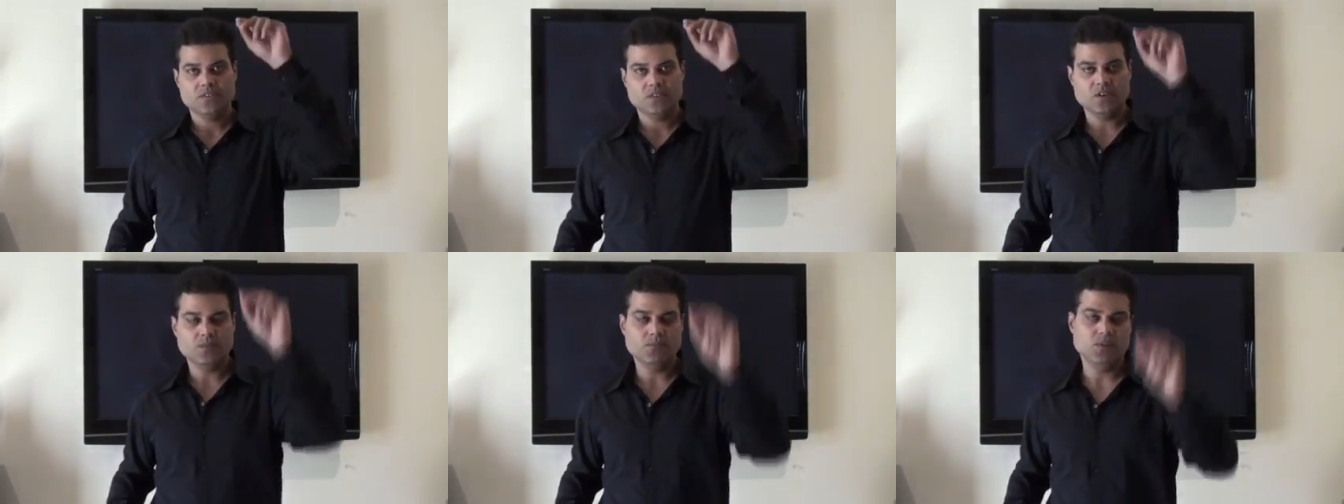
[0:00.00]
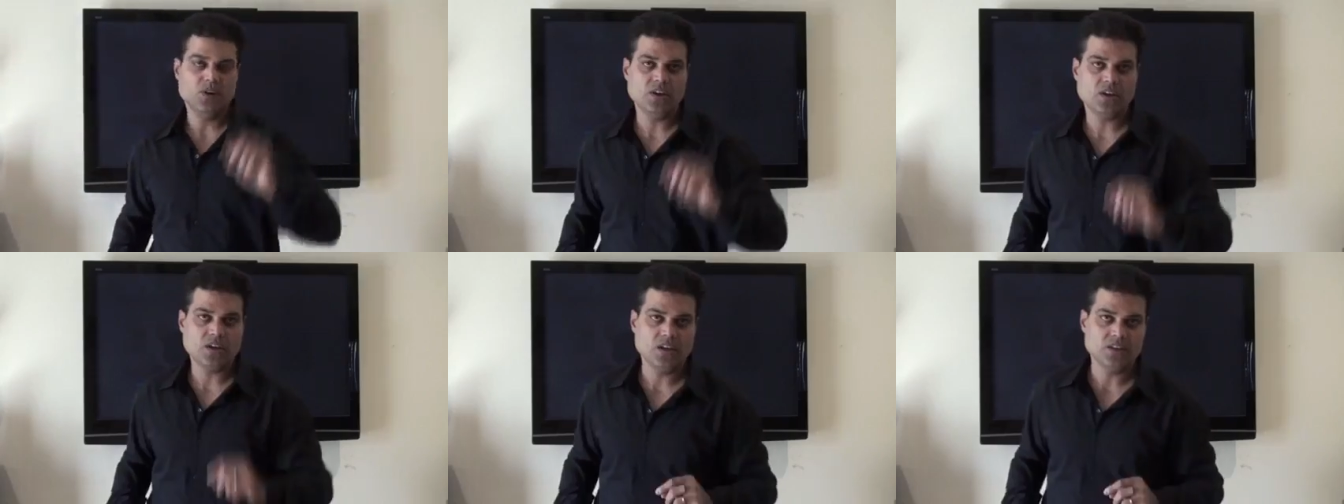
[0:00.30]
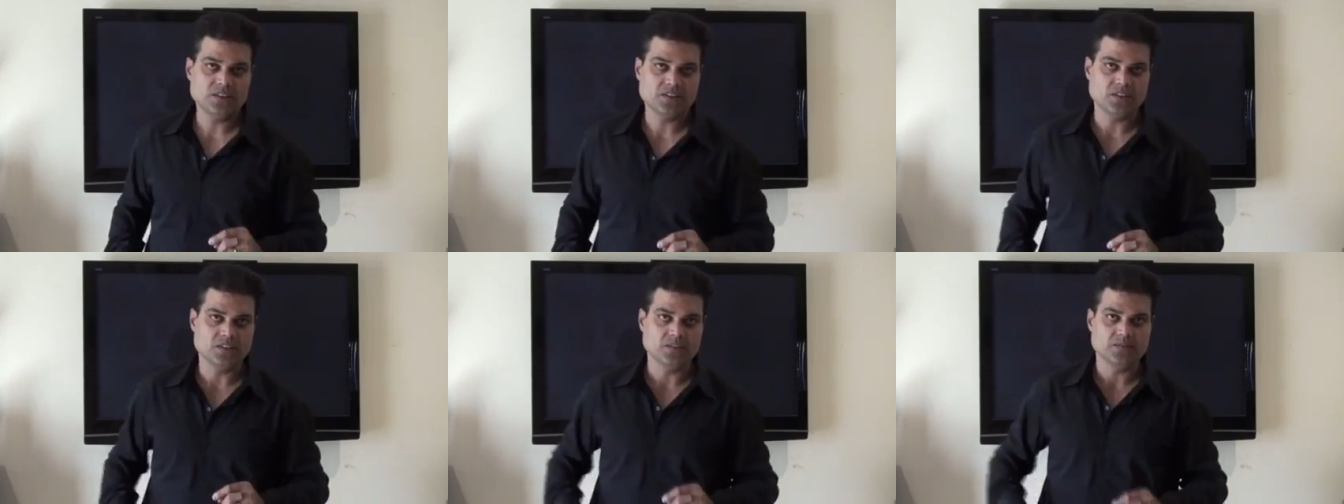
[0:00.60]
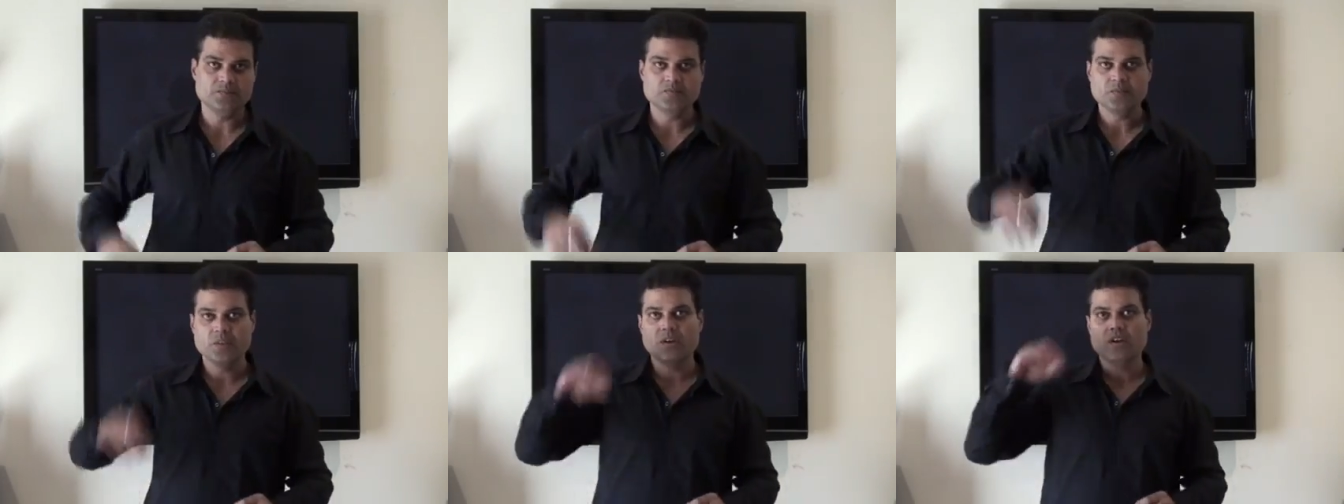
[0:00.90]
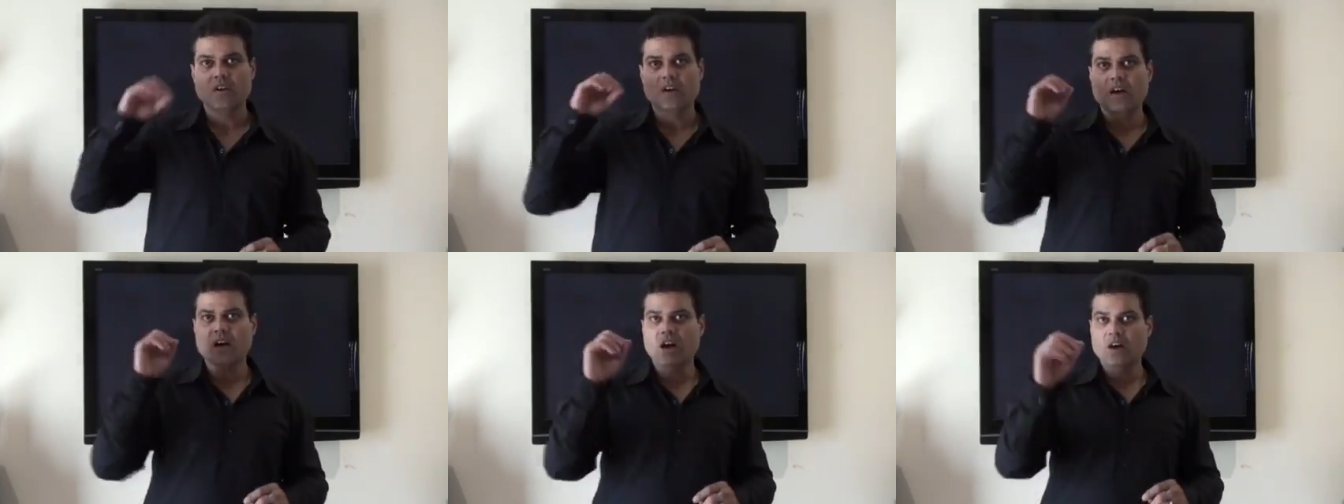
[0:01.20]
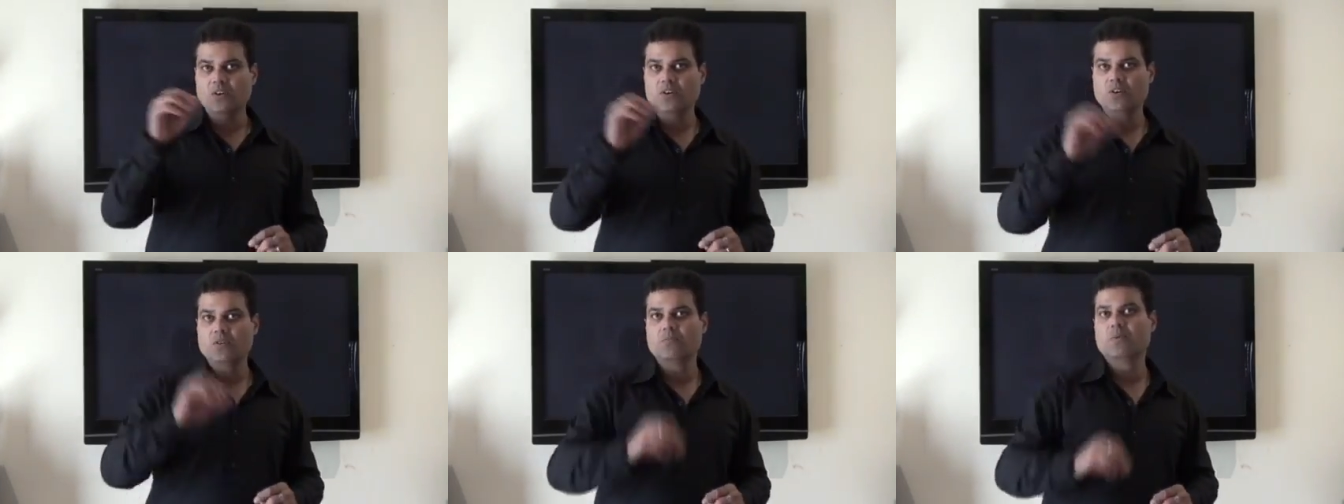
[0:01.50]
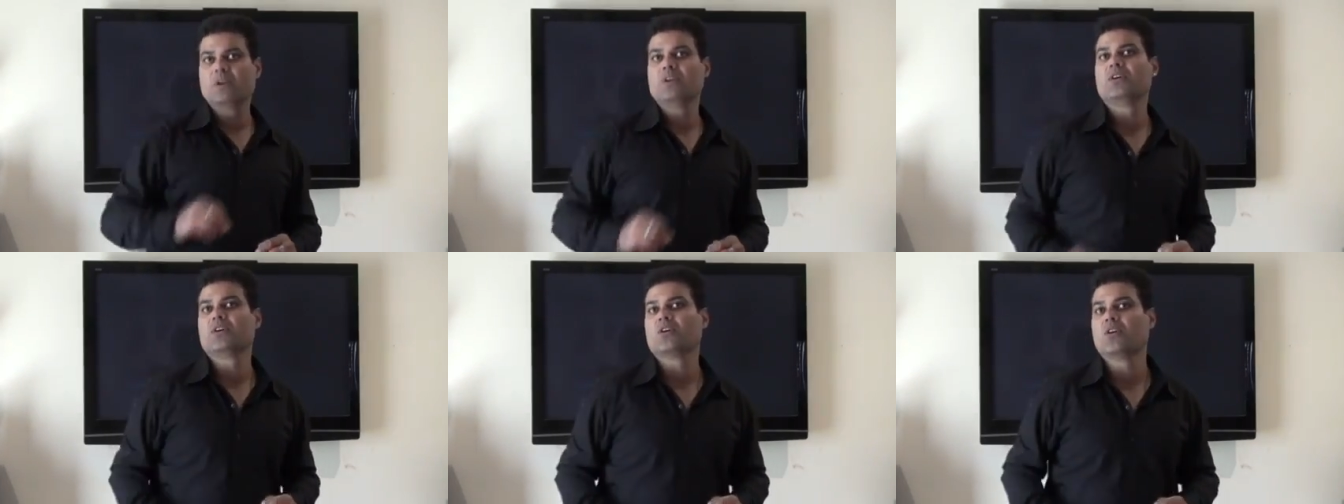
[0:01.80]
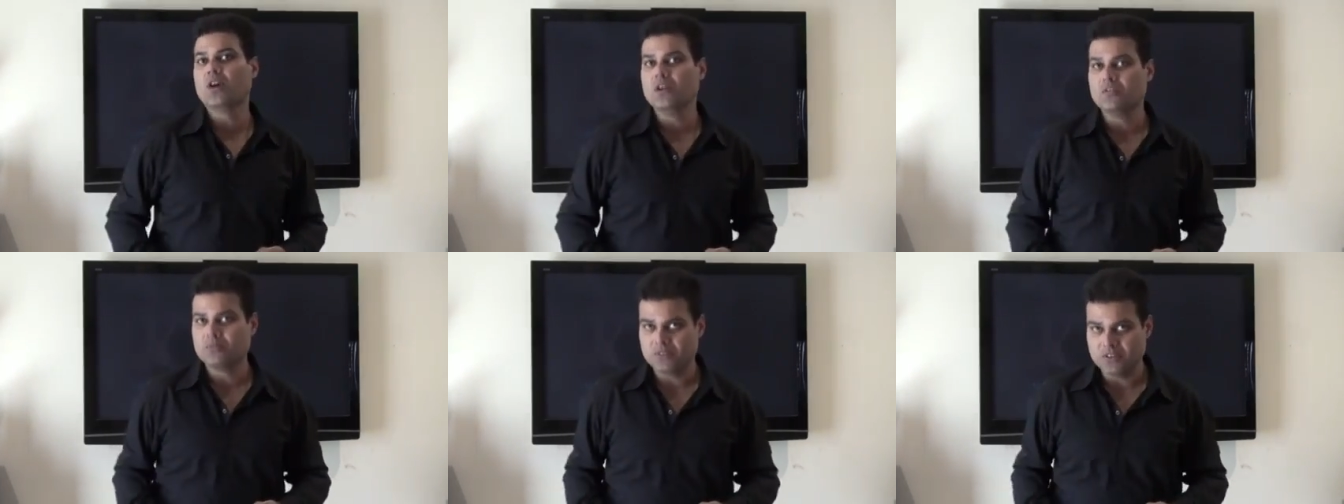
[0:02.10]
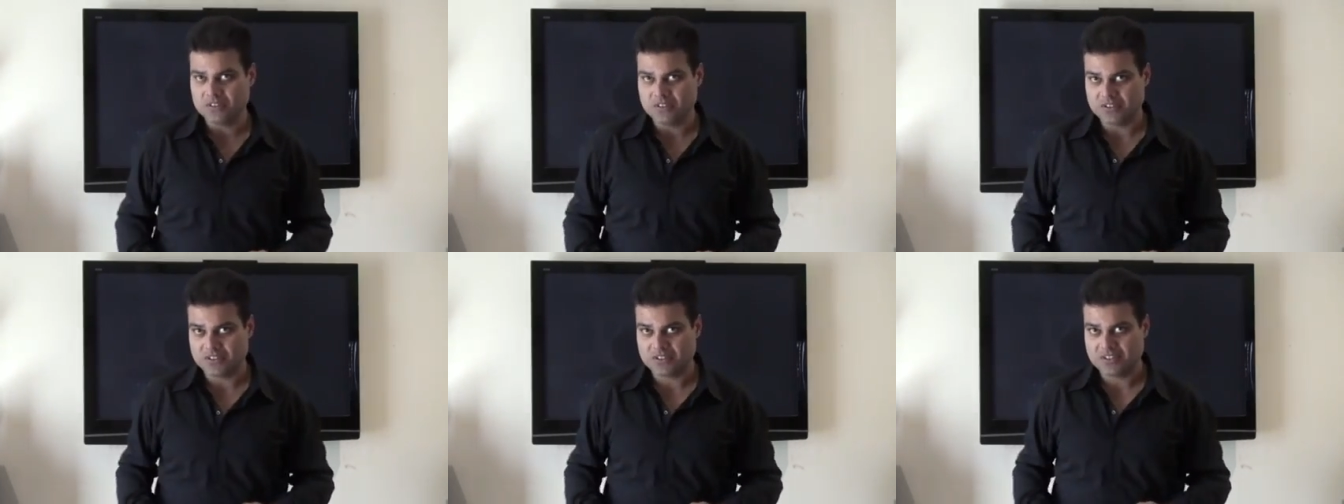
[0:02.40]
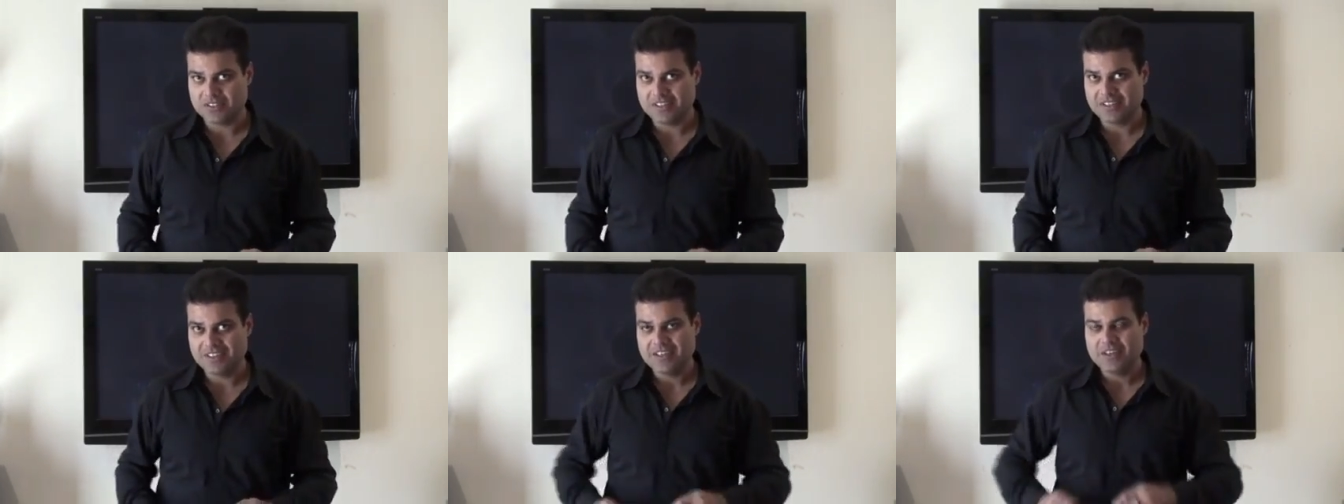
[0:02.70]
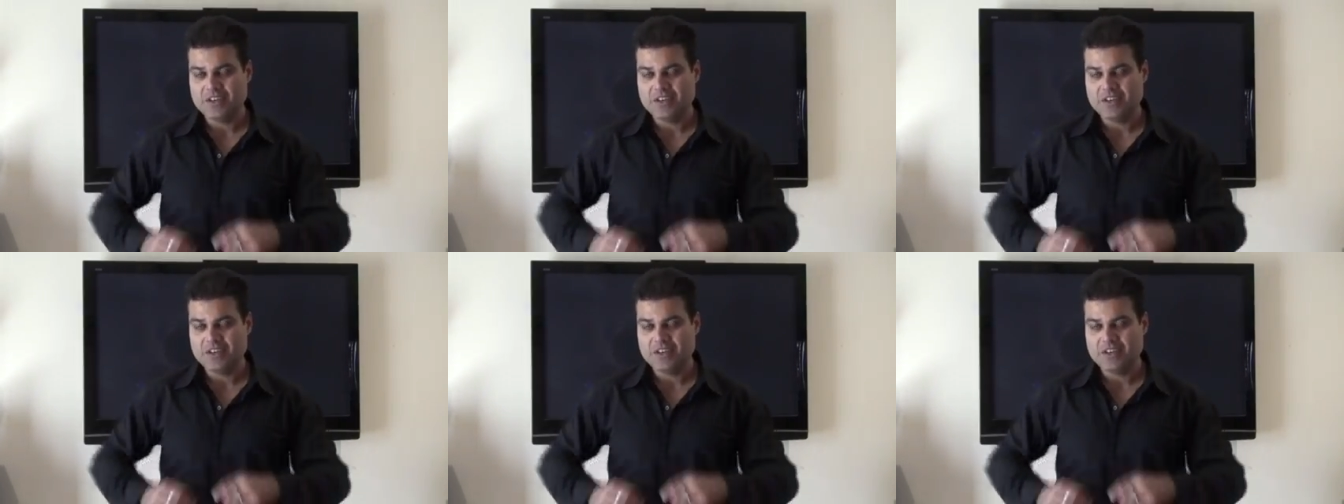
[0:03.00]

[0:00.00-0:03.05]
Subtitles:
communication. How do you build your confidence?